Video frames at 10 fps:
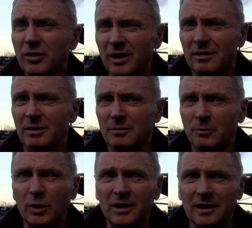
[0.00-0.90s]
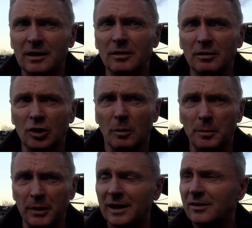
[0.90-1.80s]
didn't
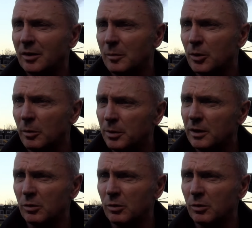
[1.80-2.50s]
complete it properly.